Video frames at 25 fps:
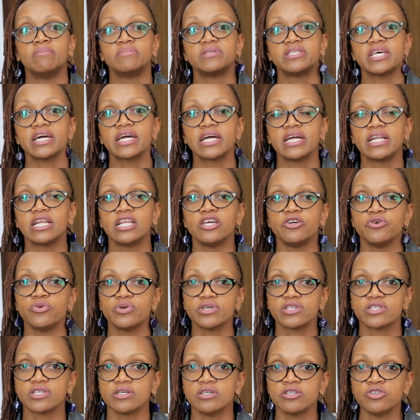Secondly,
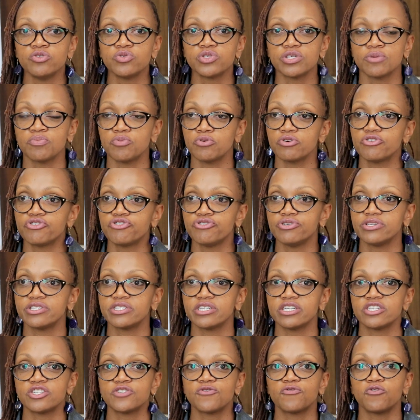you support
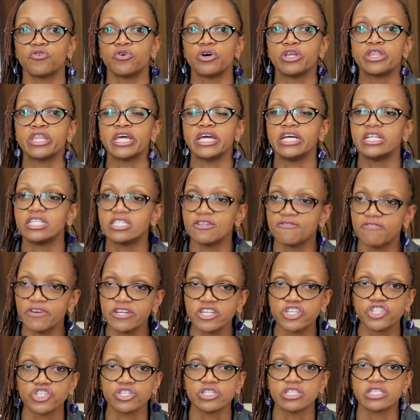research for the
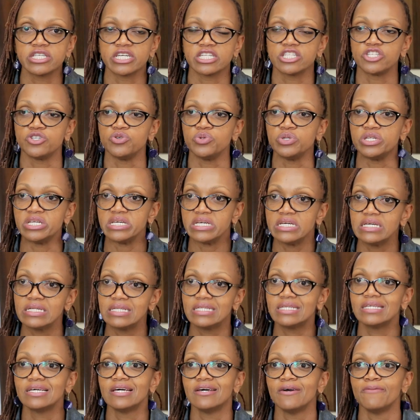interventions that you
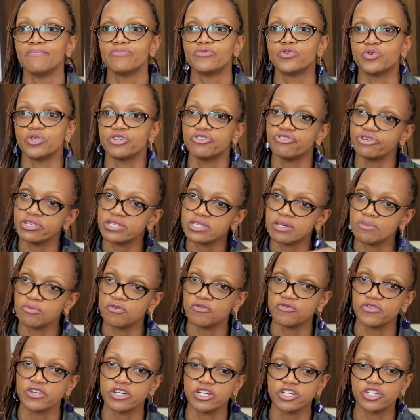need to address some
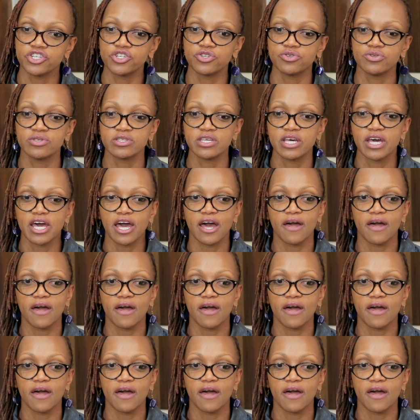of the issues.